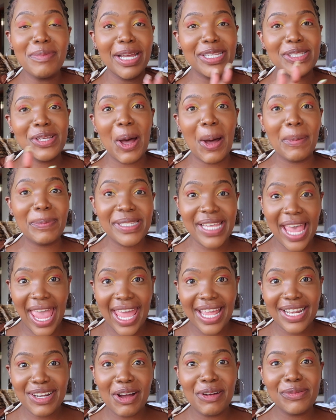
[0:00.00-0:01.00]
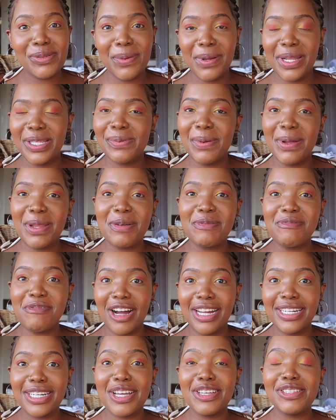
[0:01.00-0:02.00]
my top 10 of
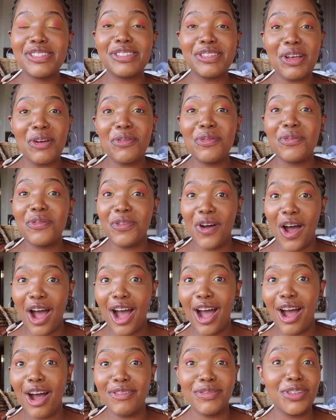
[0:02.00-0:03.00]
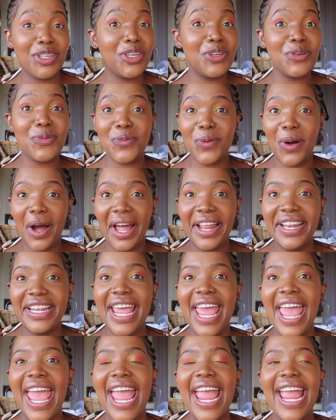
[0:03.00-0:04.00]
2021 so far, of Q1,
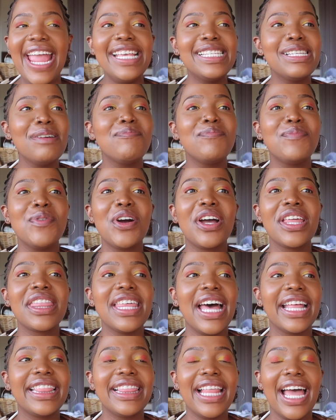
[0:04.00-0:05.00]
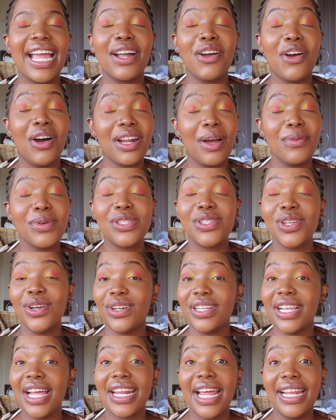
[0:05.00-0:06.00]
is a book that, like, God, I was so
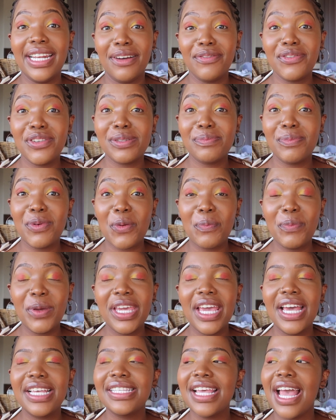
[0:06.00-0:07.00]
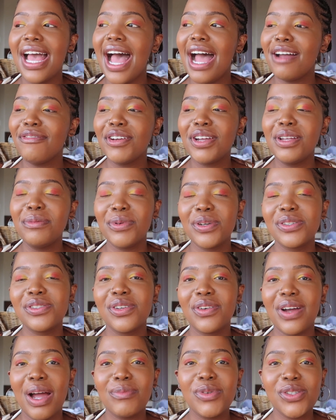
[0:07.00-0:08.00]
glad I loved this book, because African
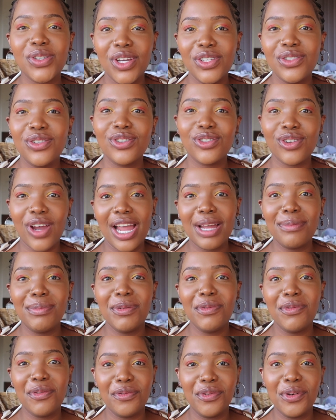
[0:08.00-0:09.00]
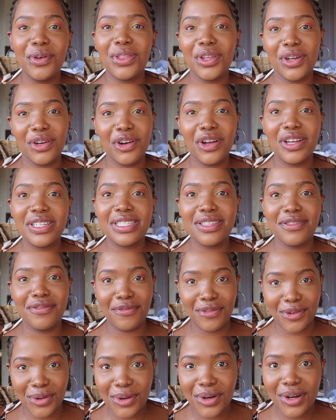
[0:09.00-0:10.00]
Bookstagram was going to drag me for filth across the
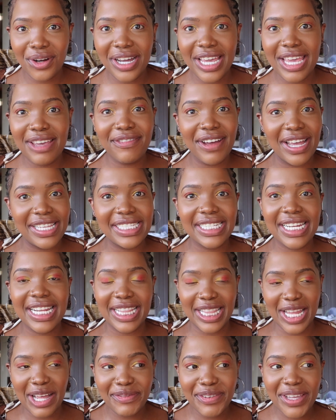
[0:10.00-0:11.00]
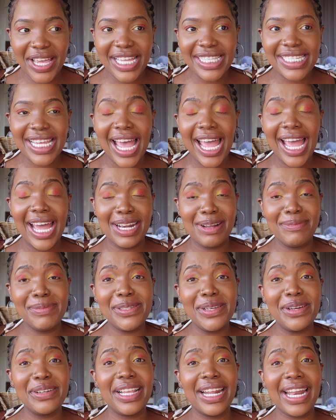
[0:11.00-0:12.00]
floor if I didn't love it, and I'm
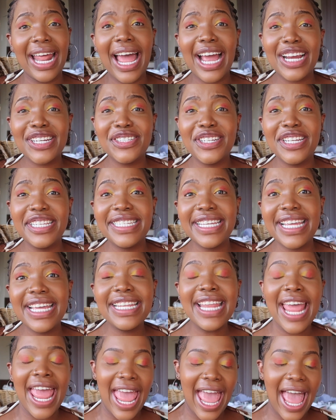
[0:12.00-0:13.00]
so glad I actually did.